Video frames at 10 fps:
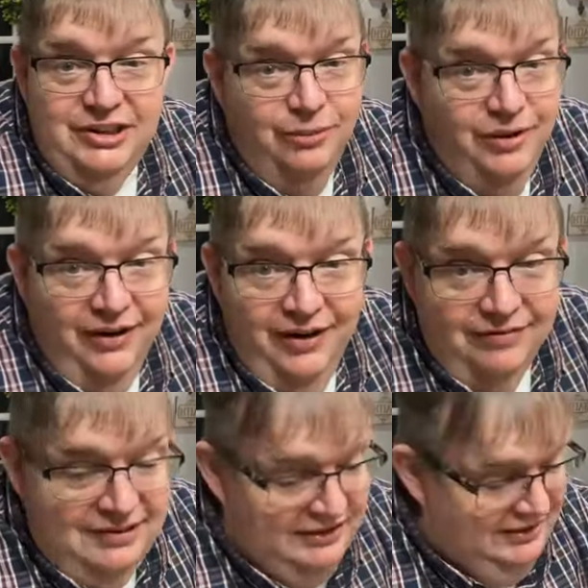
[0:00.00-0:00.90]
It don't wear
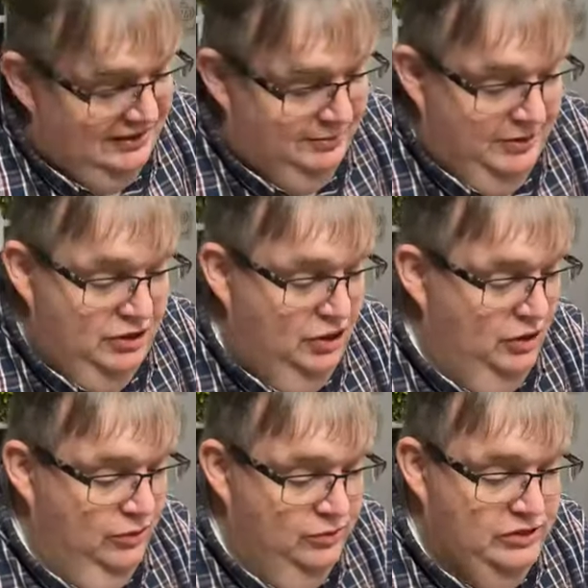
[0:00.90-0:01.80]
out. This has
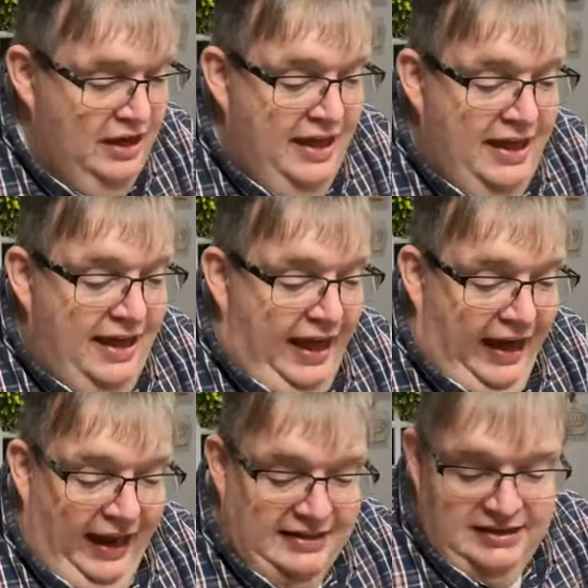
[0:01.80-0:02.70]
been used.
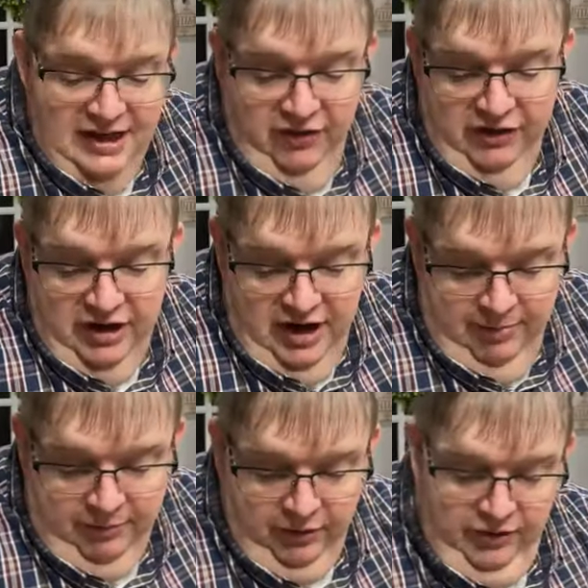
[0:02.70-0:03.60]
I like to know the
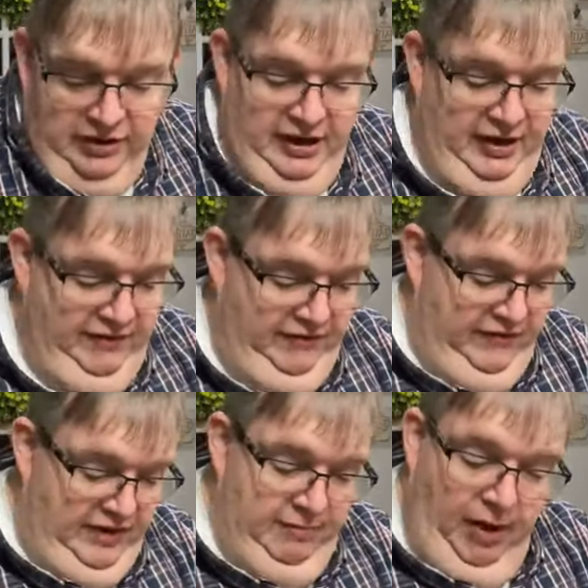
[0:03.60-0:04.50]
number
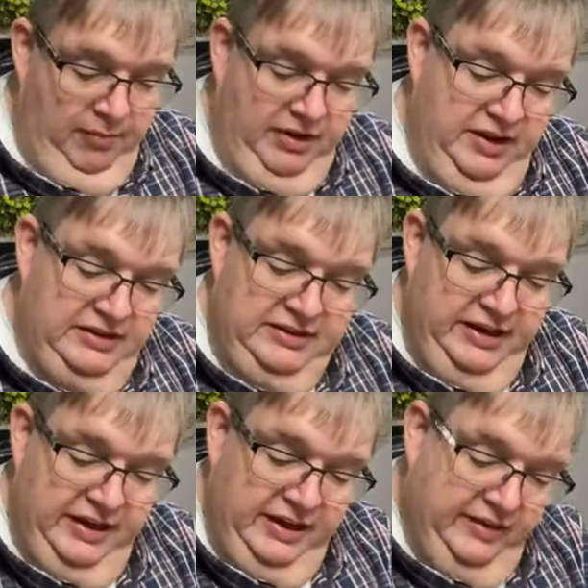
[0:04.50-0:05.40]
of. Mama
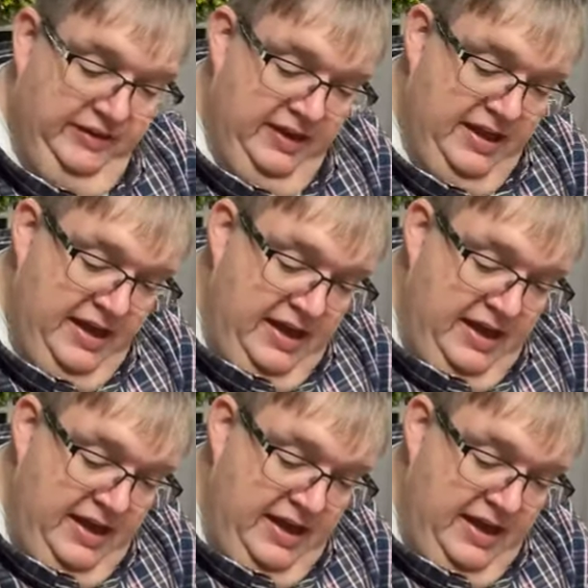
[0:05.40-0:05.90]
couldn't tell you.